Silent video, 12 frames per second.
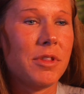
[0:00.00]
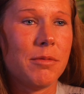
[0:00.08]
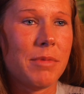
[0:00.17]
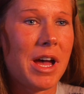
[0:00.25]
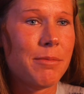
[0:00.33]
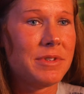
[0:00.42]
with a
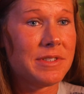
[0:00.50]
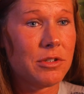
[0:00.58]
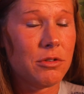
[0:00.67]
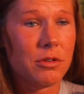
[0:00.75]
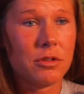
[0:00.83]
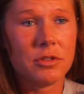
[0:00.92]
mom as a
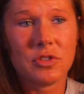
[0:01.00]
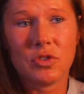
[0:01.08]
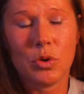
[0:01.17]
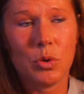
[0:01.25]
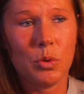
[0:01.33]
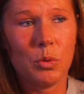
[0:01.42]
nurse
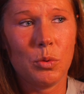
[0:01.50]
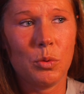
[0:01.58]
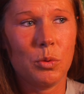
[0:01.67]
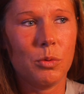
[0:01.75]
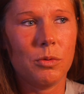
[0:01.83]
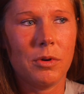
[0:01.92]

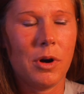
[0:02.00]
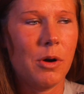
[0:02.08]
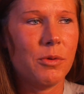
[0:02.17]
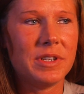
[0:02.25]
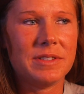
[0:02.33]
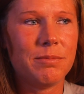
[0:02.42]
who
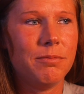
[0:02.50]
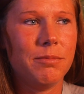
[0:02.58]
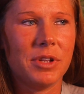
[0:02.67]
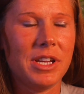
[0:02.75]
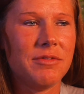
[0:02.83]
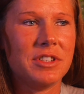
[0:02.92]
always
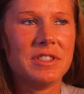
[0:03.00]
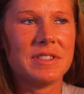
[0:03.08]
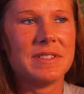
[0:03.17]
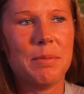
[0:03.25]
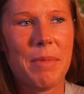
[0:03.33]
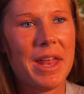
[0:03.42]
believed in
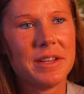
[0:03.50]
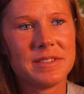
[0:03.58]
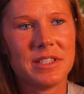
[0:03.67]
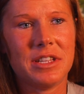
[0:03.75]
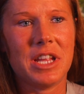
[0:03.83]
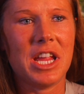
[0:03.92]
just the
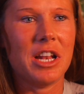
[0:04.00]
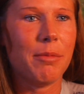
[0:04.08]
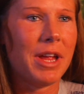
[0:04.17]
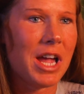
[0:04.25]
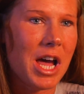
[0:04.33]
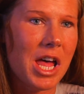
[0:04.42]
medicine, the
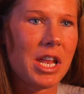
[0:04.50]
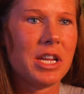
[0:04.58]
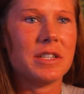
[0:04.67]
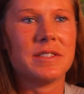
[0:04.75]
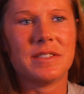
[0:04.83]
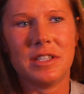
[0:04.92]

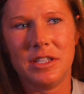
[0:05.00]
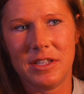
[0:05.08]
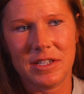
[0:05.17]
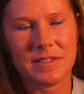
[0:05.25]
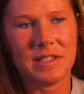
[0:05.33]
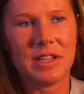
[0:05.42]
antibiotics, the
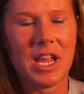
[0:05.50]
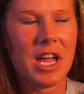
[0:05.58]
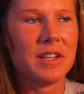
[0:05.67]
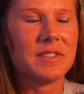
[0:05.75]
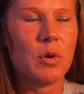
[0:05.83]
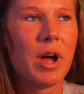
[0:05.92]
this and
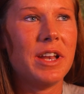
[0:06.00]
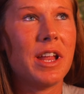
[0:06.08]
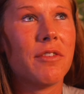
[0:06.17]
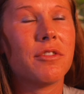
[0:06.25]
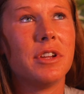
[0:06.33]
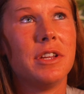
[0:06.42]
that. So I
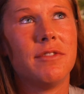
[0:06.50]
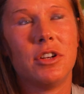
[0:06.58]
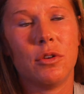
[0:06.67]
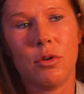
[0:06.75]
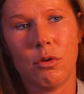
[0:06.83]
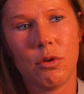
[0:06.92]
never
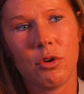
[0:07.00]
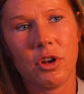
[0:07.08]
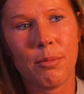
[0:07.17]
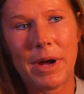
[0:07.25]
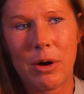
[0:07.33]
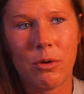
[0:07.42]
even heard
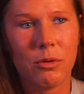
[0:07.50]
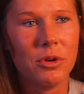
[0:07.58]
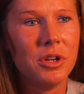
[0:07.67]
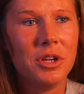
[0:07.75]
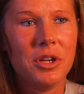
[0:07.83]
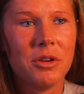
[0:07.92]
about,
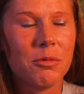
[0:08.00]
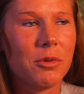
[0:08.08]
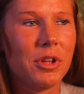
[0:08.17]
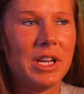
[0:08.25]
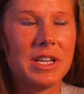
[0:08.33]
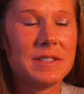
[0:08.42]

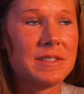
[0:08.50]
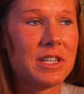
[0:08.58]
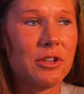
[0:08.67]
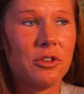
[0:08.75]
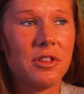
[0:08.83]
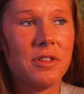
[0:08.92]
really
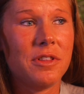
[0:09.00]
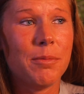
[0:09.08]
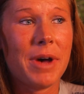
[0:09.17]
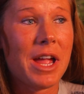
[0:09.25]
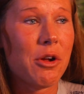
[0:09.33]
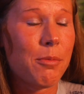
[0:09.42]
considered the
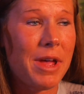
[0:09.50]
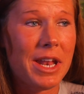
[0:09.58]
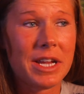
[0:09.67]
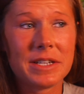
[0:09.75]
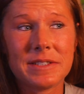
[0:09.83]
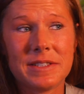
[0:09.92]

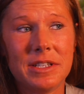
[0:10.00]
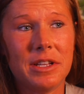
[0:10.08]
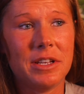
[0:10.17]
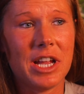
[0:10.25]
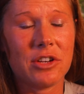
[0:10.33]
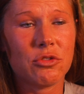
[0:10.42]
biomedics and
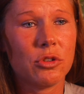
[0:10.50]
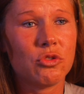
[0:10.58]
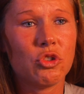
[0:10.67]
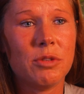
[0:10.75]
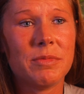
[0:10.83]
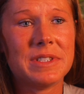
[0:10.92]
the natural
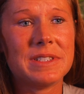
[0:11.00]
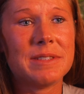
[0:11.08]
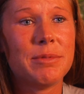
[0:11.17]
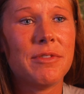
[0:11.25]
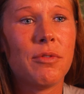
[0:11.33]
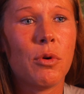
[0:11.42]

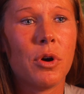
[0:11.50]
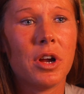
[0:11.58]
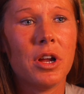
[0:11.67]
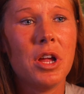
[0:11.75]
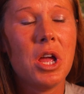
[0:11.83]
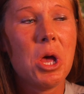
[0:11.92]
treatments
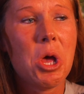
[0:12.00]
before.